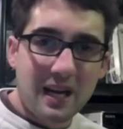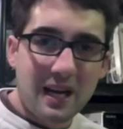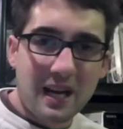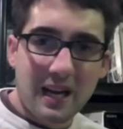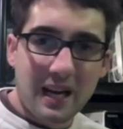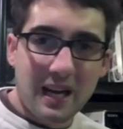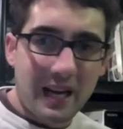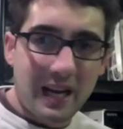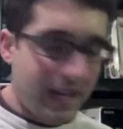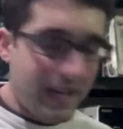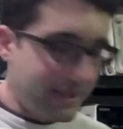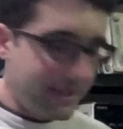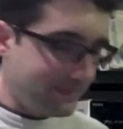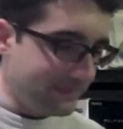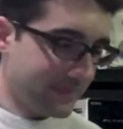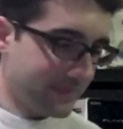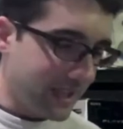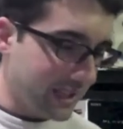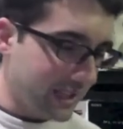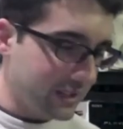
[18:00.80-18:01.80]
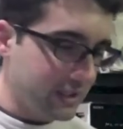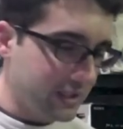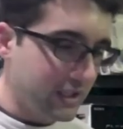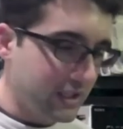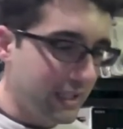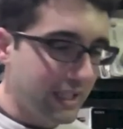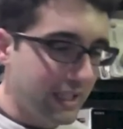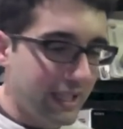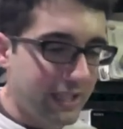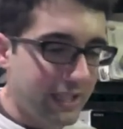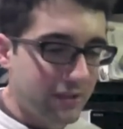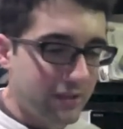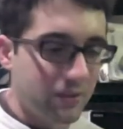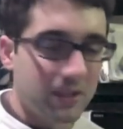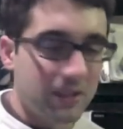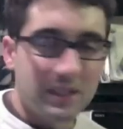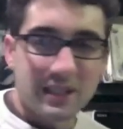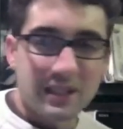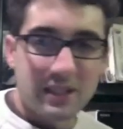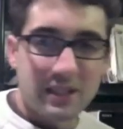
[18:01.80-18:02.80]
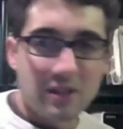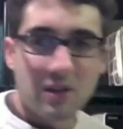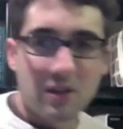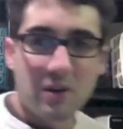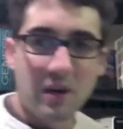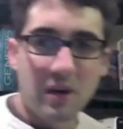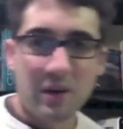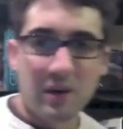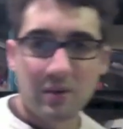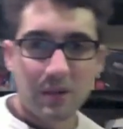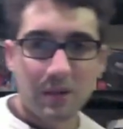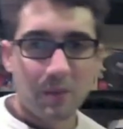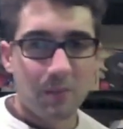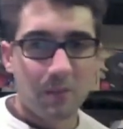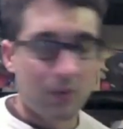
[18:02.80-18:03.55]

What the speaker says: I just didn't get into it because I know I would get